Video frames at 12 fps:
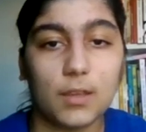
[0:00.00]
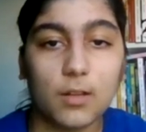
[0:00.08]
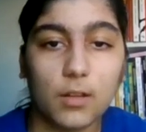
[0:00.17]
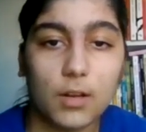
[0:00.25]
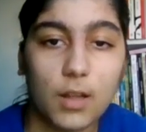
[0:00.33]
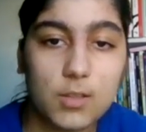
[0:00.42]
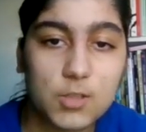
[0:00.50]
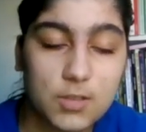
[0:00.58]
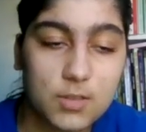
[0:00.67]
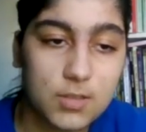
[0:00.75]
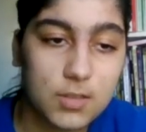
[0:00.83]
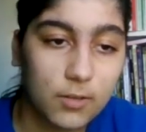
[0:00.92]
your lunch
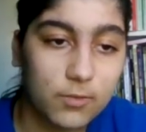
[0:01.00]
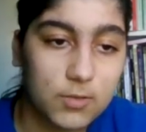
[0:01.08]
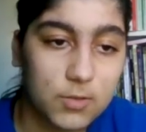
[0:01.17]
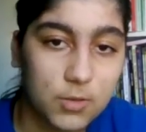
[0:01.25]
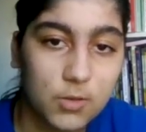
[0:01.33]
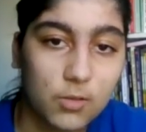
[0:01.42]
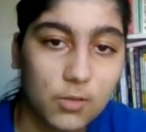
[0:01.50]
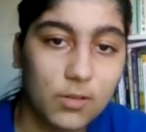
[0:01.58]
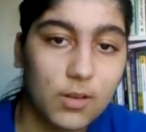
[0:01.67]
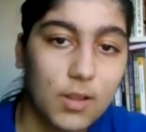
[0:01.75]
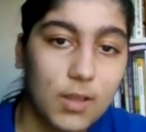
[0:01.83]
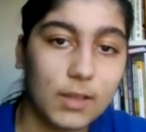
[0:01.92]
and stuff so you don't
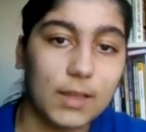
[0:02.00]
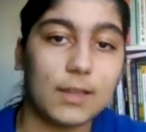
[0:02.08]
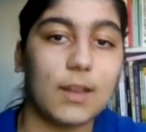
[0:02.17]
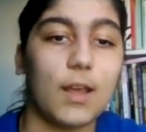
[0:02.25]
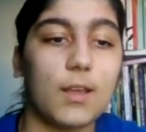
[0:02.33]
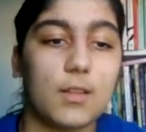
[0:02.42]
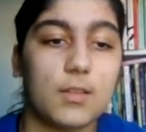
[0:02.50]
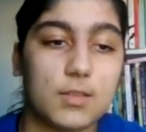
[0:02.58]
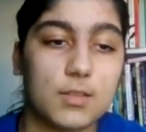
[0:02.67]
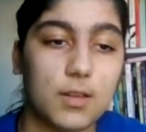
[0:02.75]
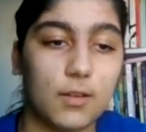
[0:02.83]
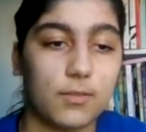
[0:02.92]
get tired and
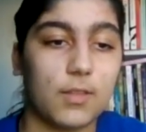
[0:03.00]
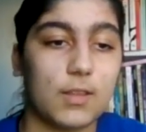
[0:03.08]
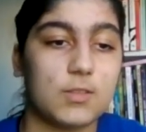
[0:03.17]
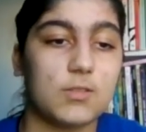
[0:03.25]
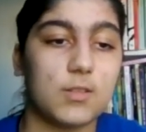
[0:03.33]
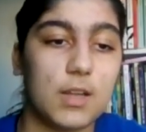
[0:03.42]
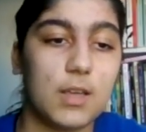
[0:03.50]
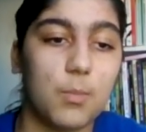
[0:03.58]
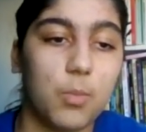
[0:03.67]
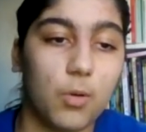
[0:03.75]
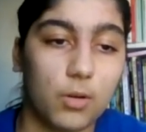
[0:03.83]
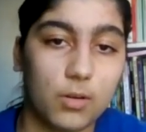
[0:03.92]
stuff, that's really
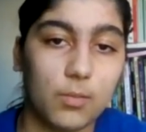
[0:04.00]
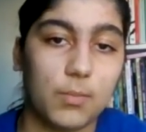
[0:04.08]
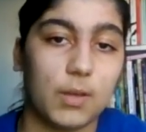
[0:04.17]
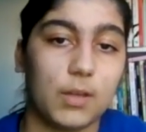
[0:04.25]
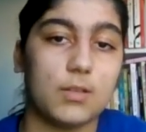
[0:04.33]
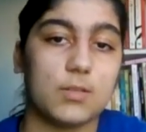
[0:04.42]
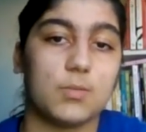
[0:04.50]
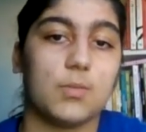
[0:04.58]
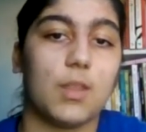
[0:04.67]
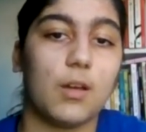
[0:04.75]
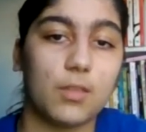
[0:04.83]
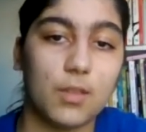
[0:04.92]
important because
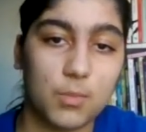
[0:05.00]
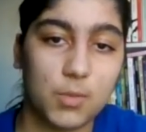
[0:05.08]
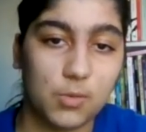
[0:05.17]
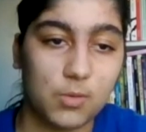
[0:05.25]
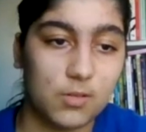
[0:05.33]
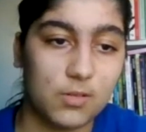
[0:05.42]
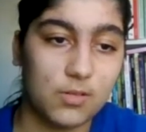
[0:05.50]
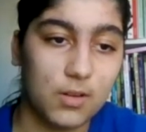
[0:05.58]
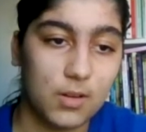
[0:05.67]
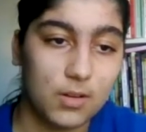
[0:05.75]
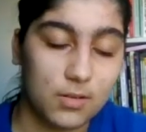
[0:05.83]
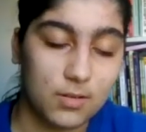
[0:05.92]
without them you would
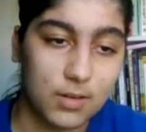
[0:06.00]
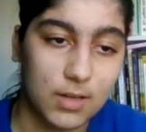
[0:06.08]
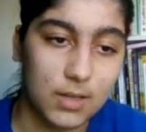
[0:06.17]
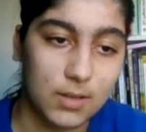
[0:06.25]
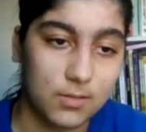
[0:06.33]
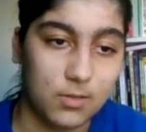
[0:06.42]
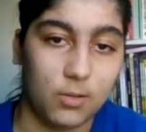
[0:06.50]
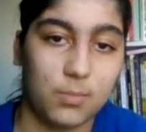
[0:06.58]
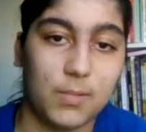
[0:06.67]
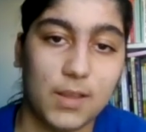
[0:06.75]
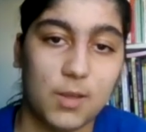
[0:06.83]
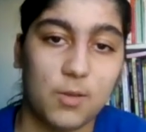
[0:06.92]
really not
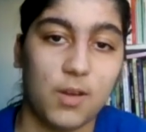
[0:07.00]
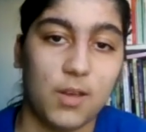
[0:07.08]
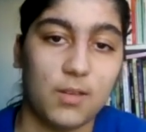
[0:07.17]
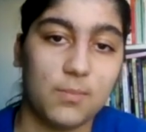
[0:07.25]
be anywhere.